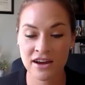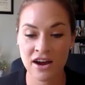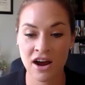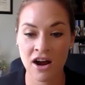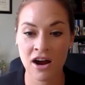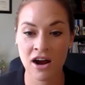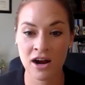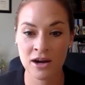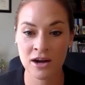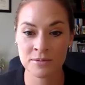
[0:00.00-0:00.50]

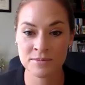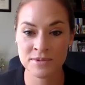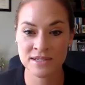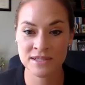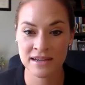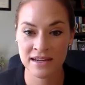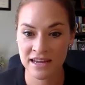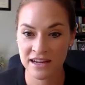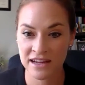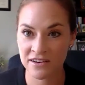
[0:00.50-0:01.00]
carbs,
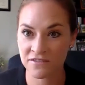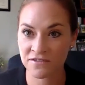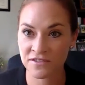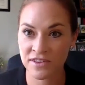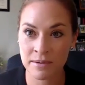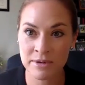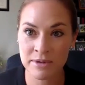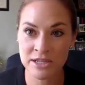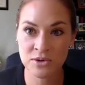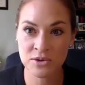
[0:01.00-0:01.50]

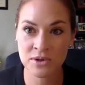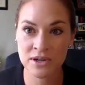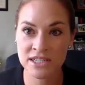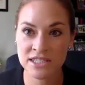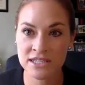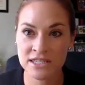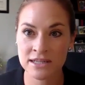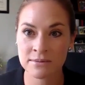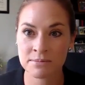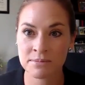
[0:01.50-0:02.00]
inflammatory
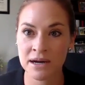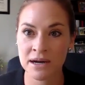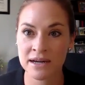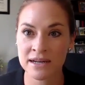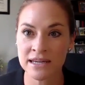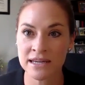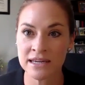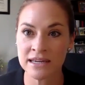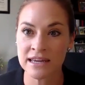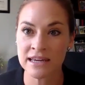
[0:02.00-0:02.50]
to the
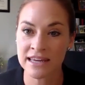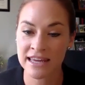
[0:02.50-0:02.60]
body.